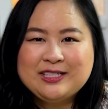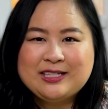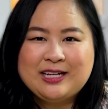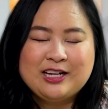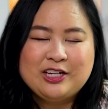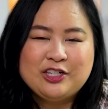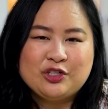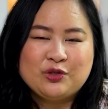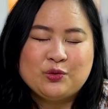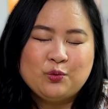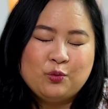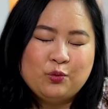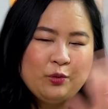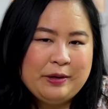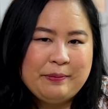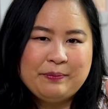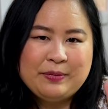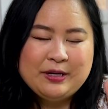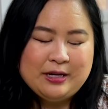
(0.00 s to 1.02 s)
I could just
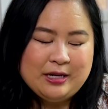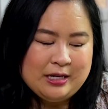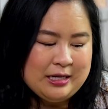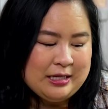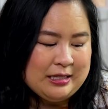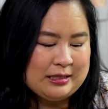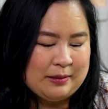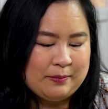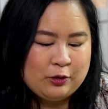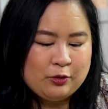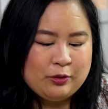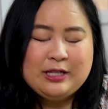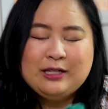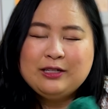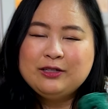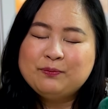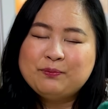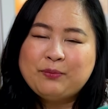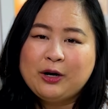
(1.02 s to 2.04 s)
whip some
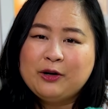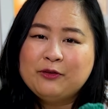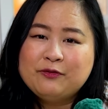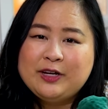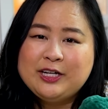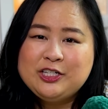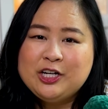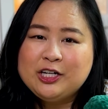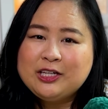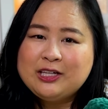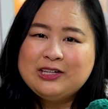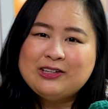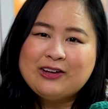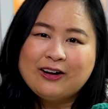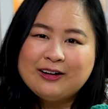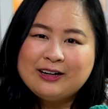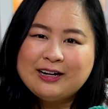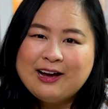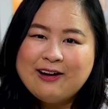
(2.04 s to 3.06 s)
green parfait chunky
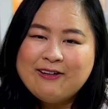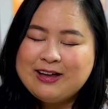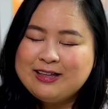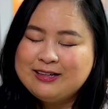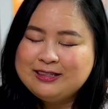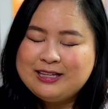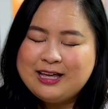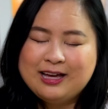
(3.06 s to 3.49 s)
yarn out and